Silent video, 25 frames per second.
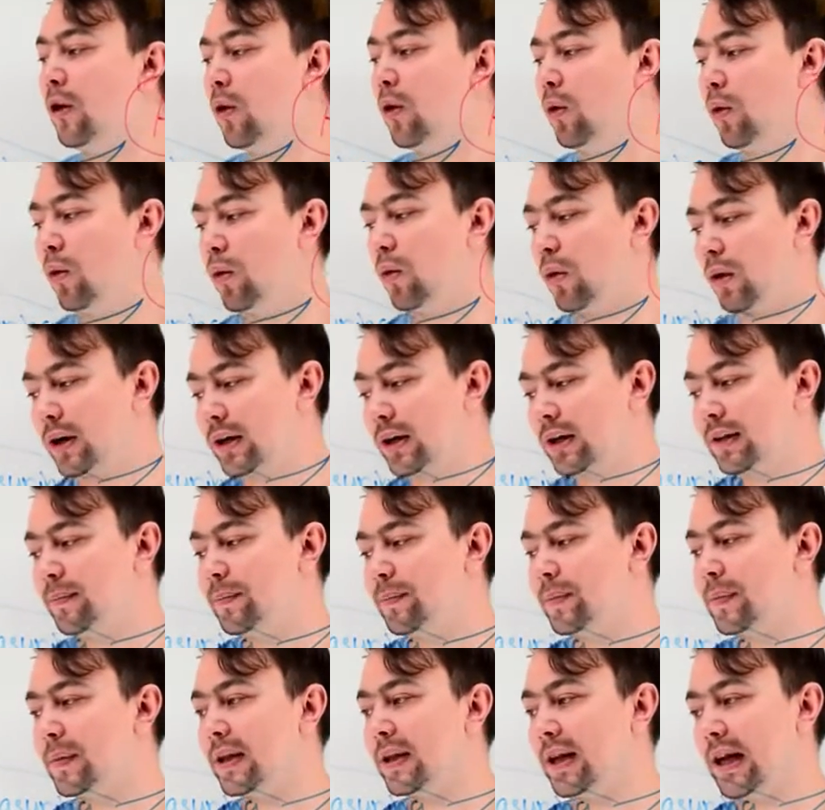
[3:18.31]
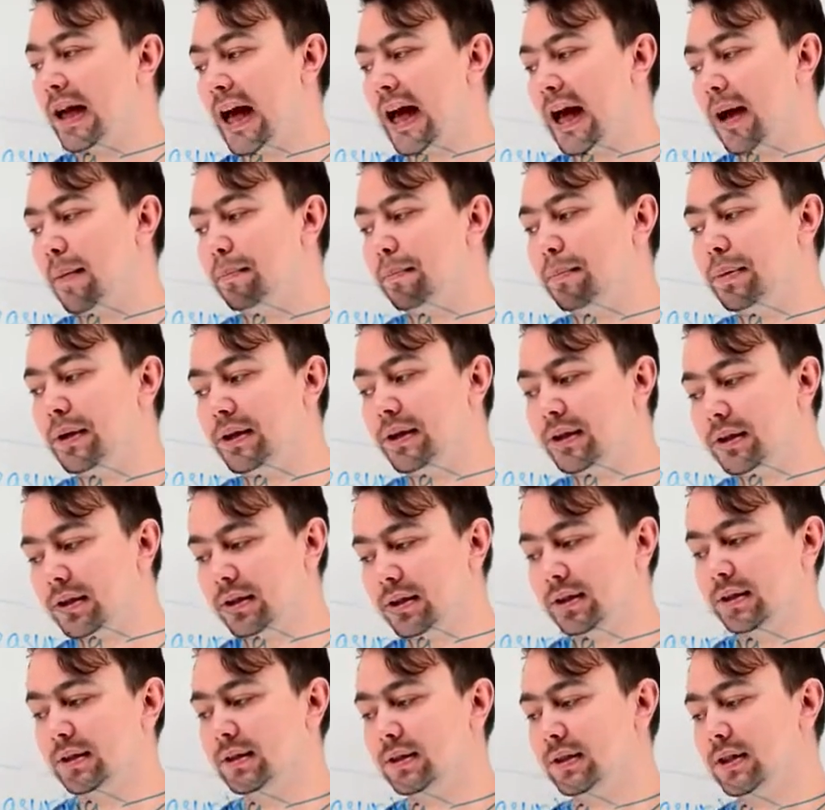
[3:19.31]
Or
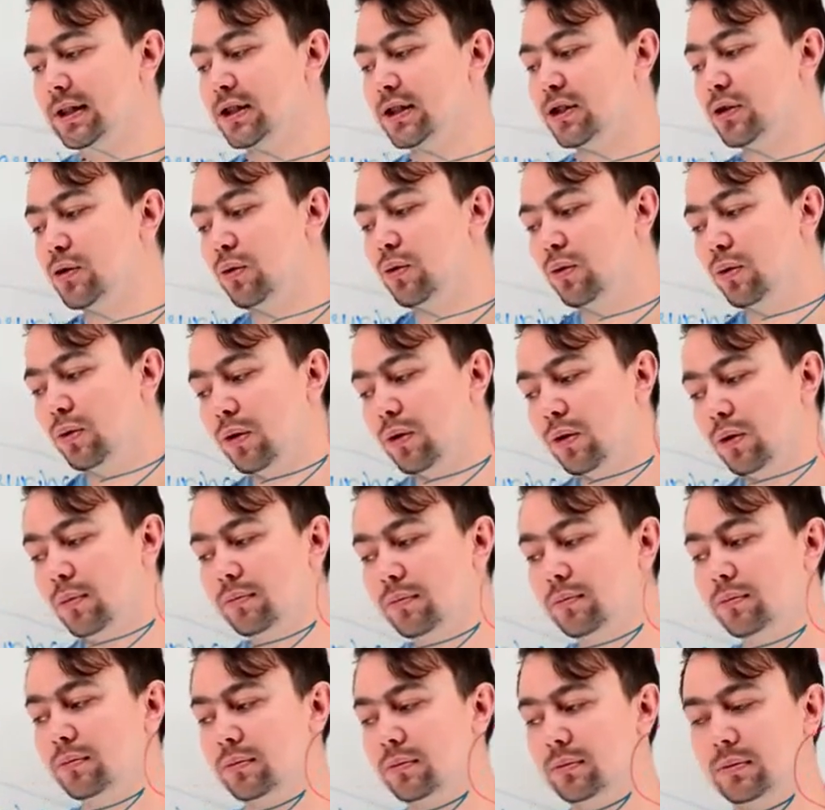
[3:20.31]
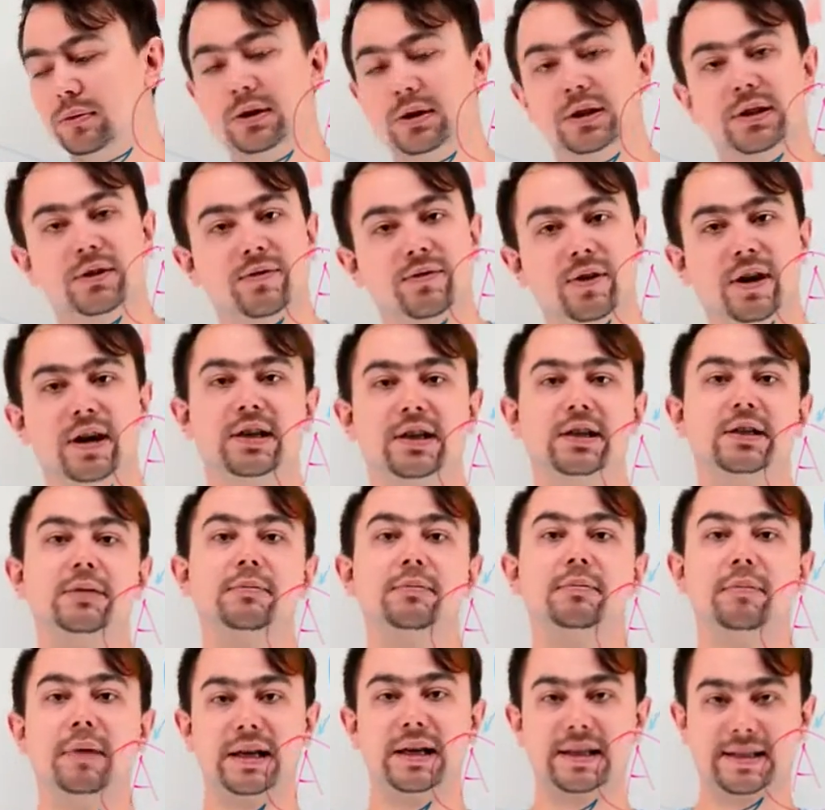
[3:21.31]
ampere is coulomb divided
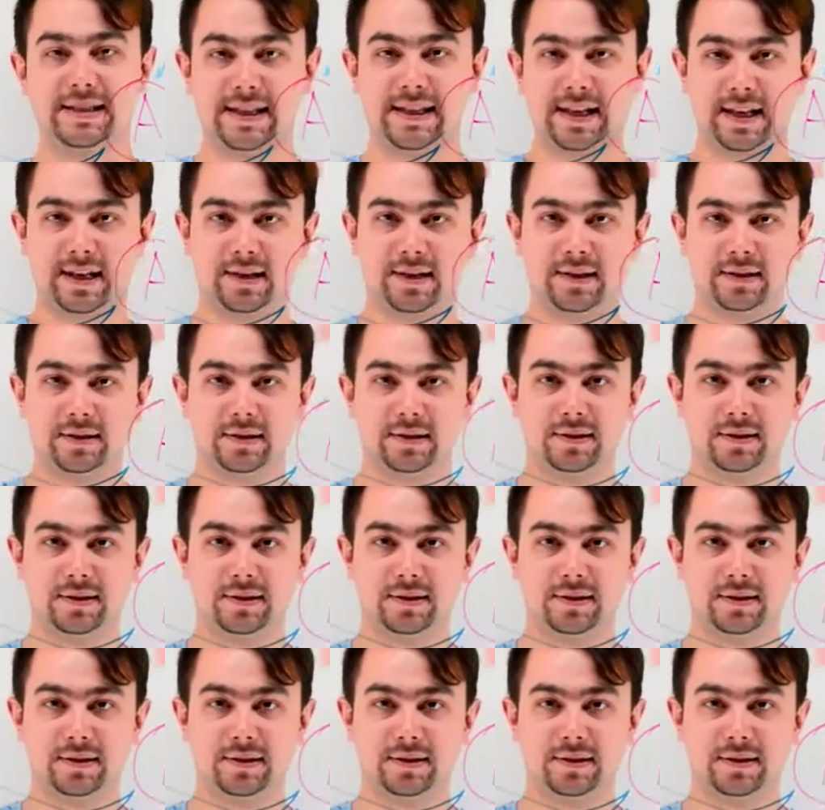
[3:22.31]
by second.